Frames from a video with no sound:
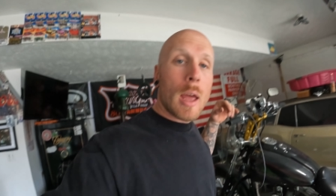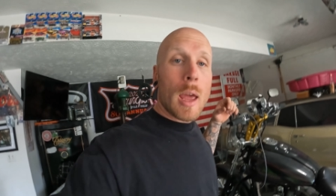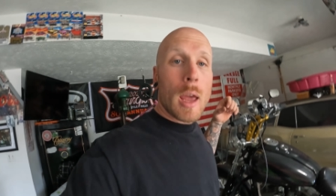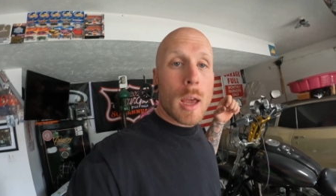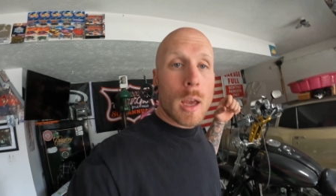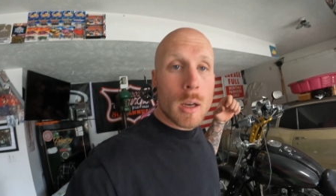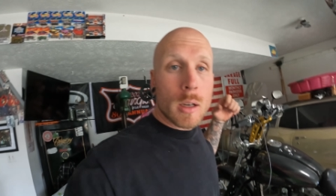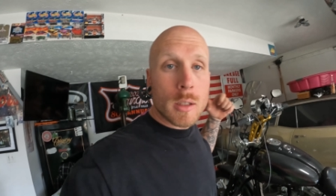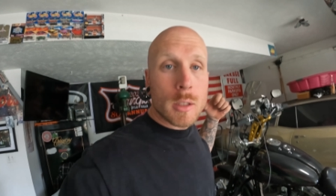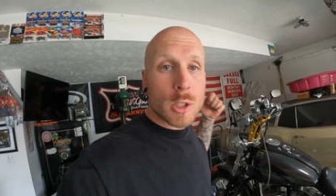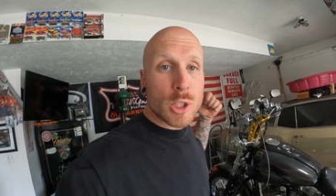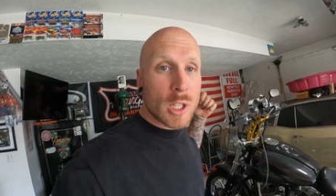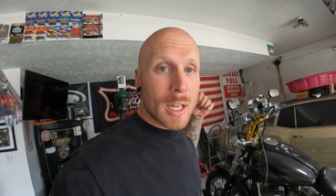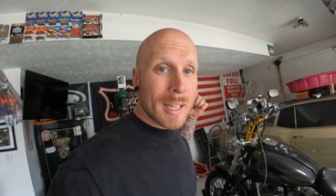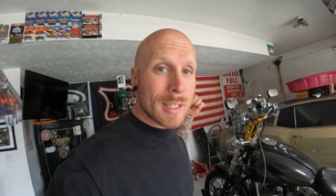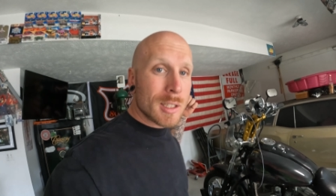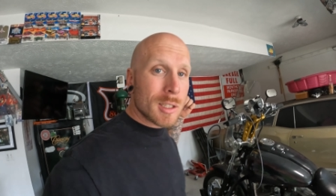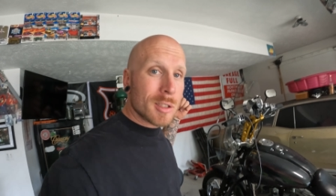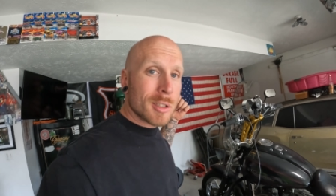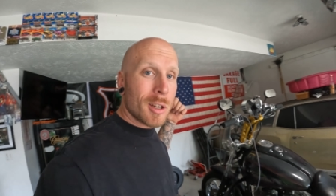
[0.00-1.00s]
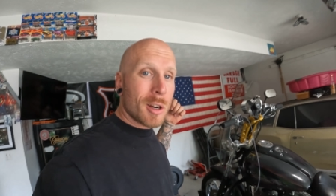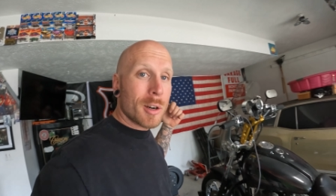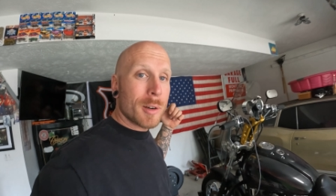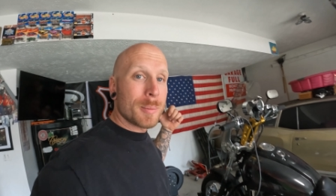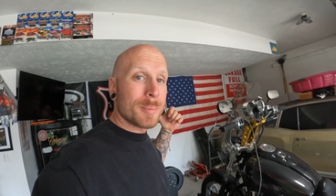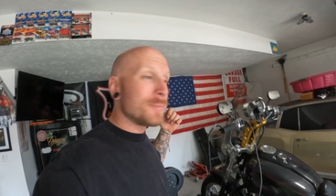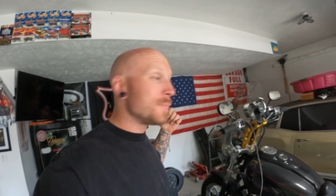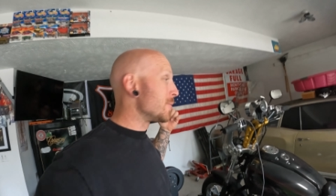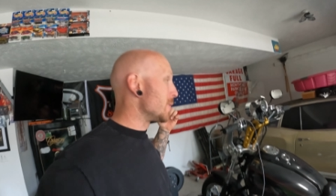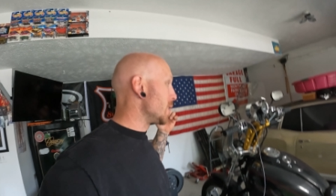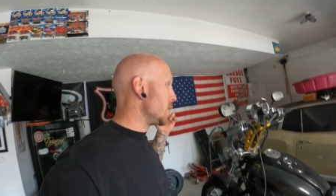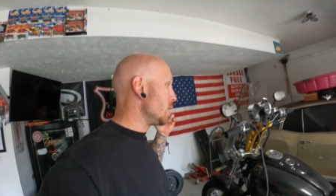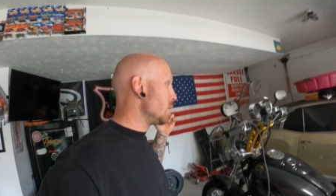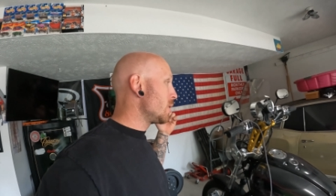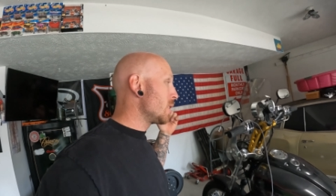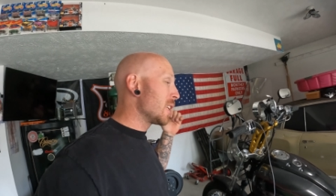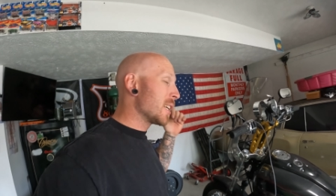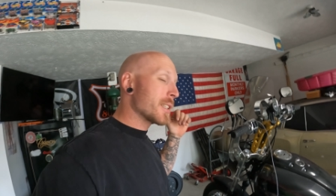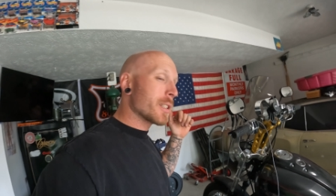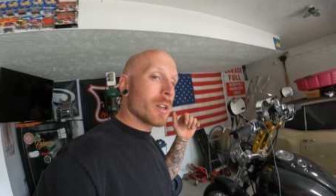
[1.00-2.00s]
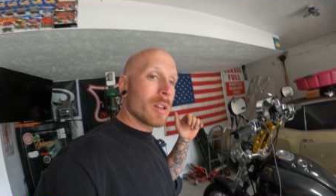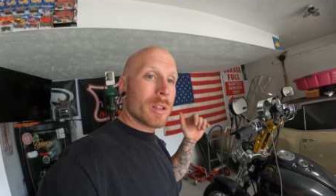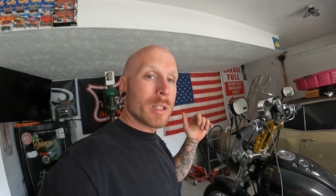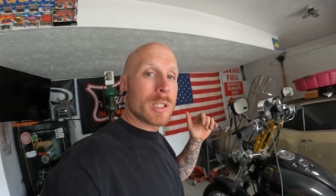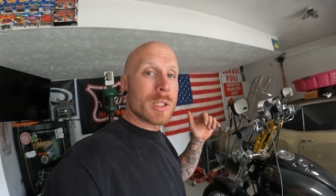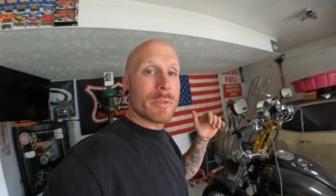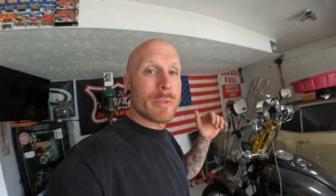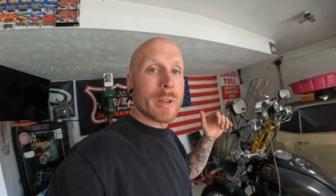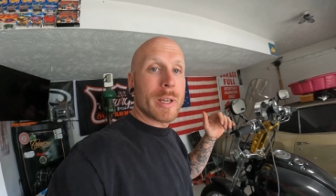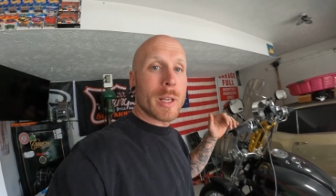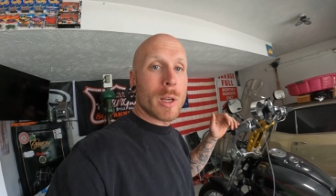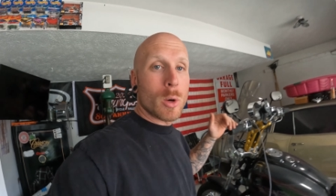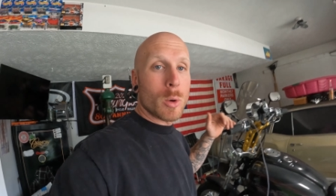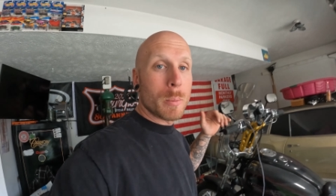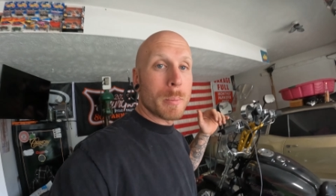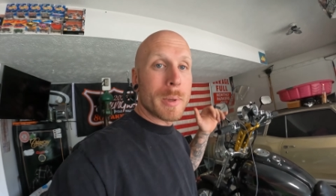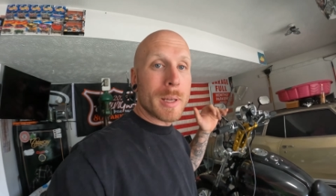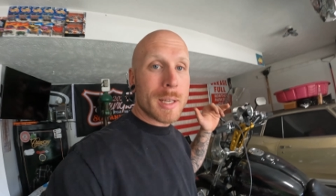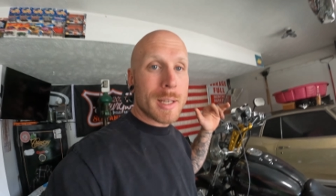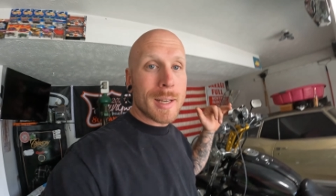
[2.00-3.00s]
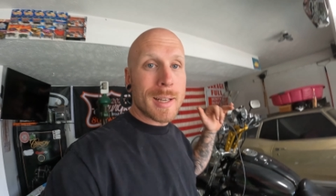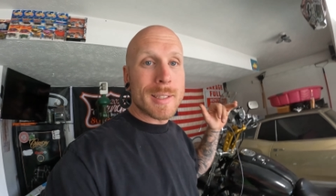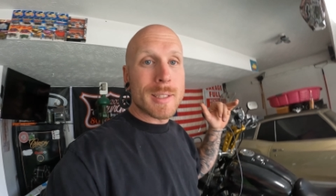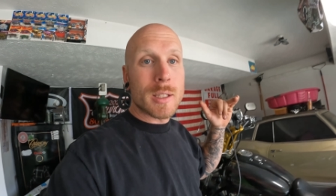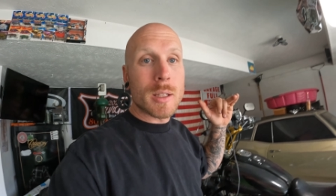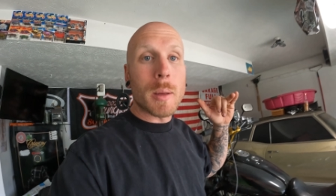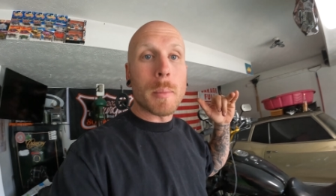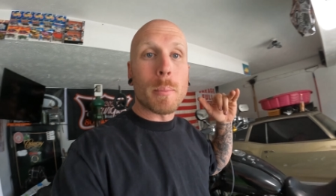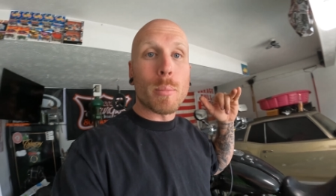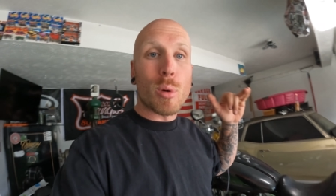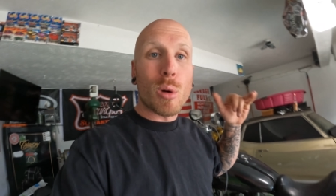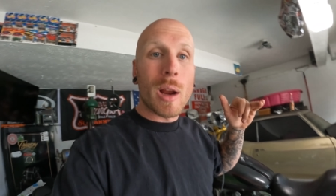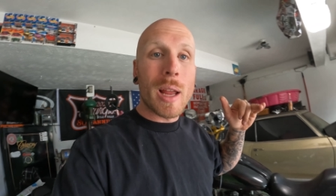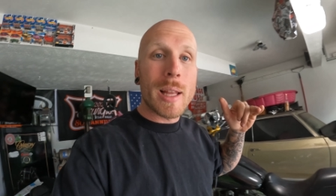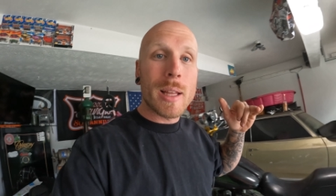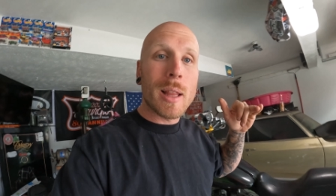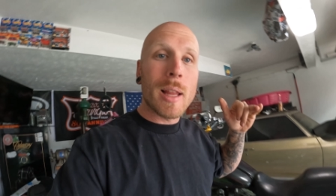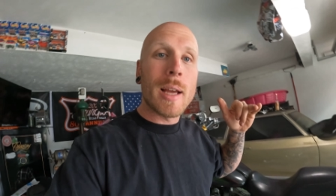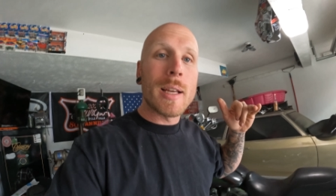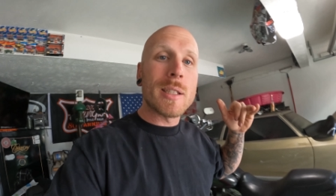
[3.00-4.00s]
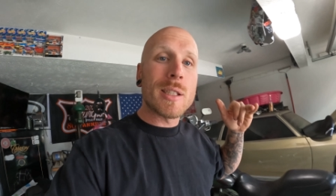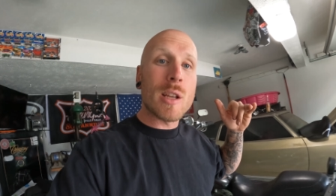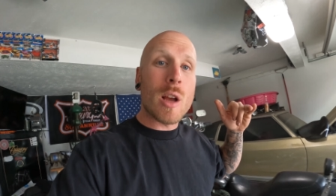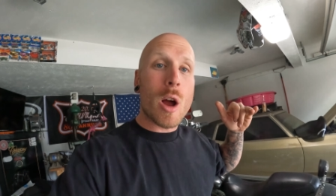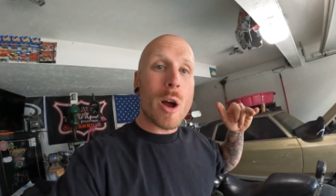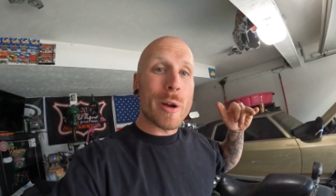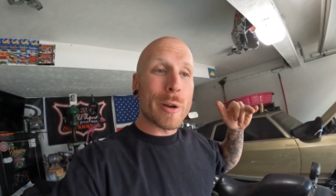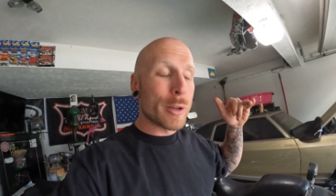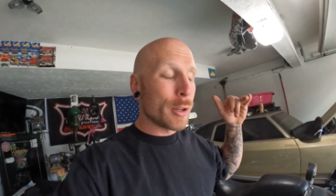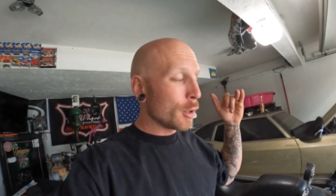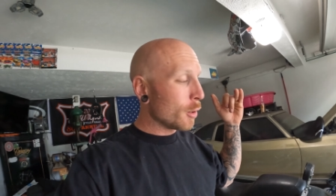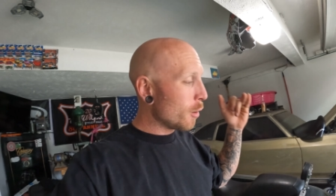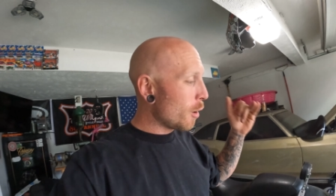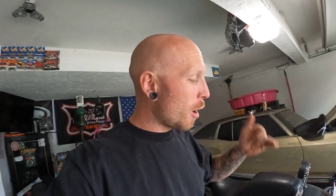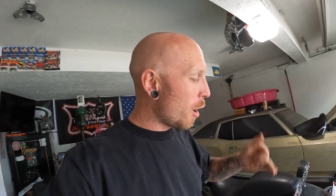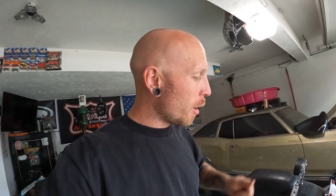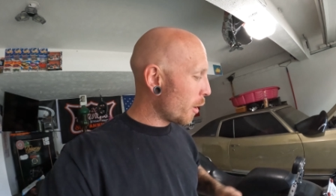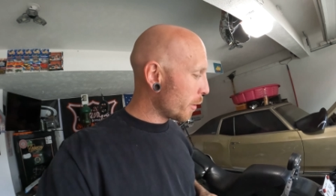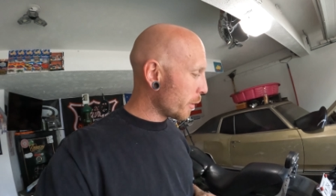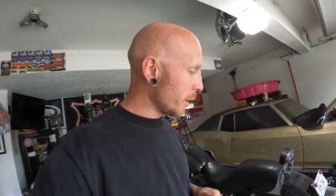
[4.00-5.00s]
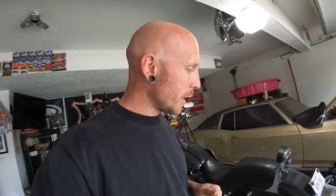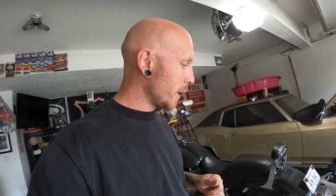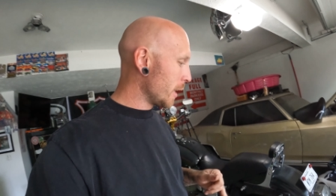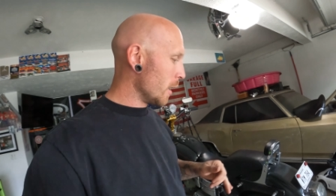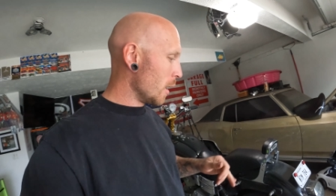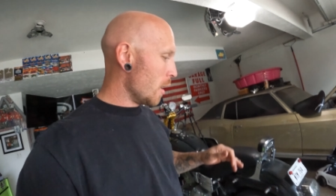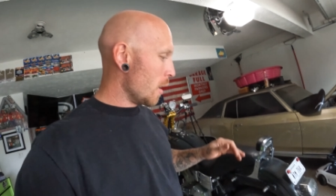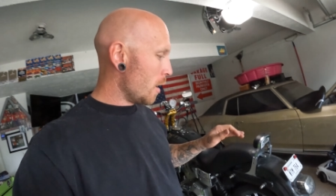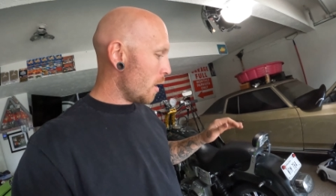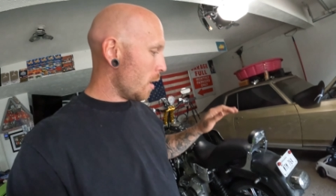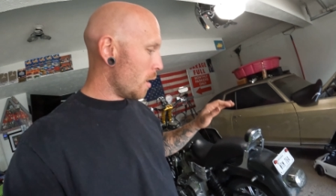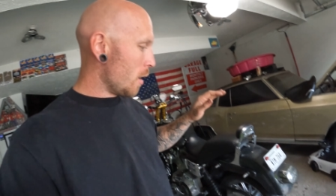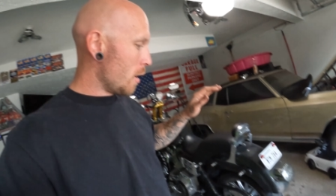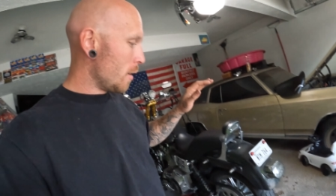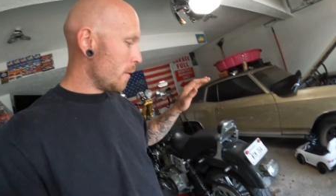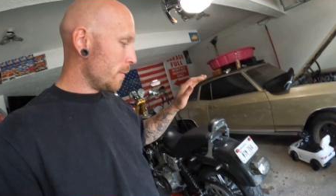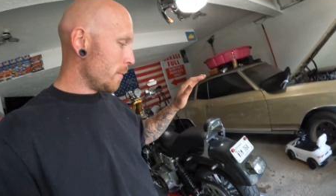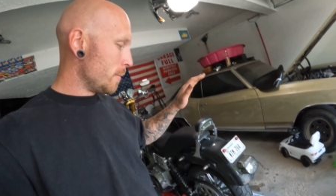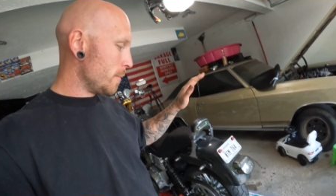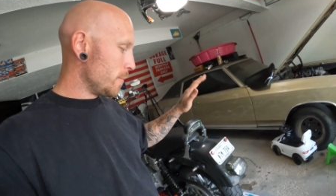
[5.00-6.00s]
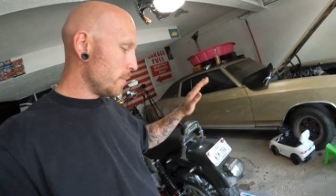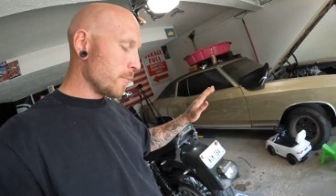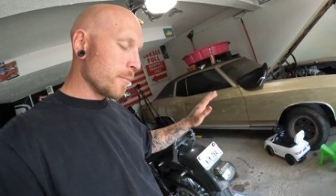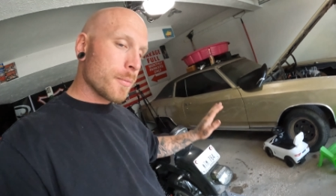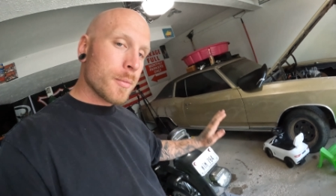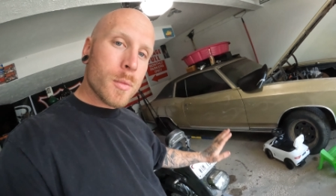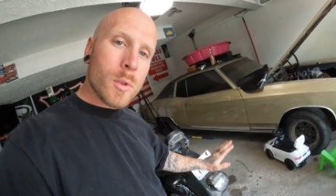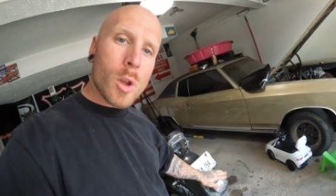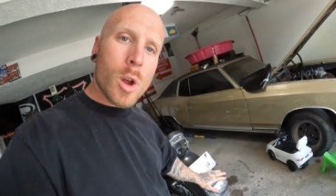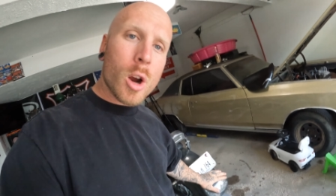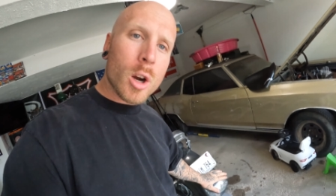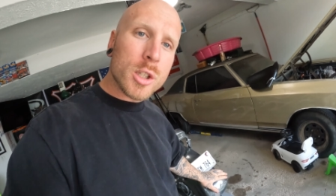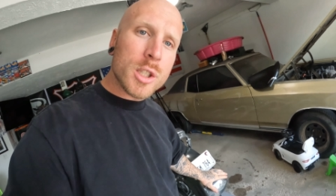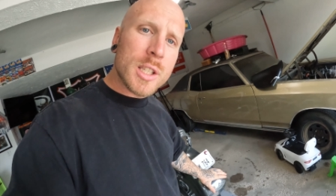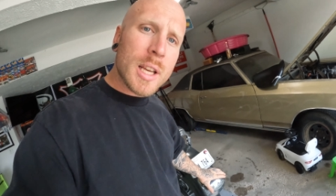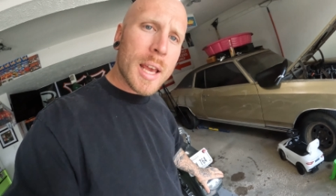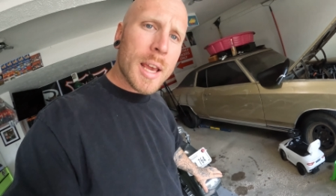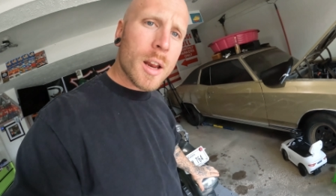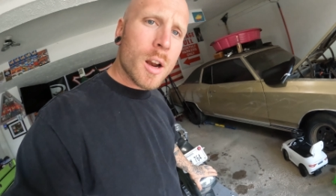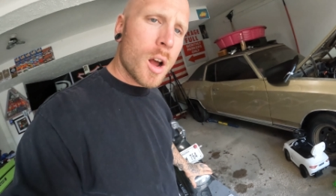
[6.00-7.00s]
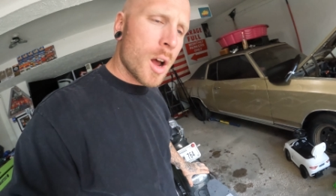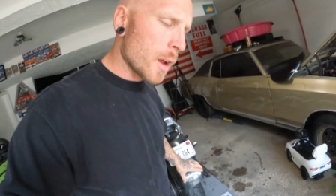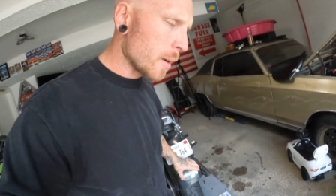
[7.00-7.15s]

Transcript: And chances are you clicked on this video because the brake lights on your Harley are staying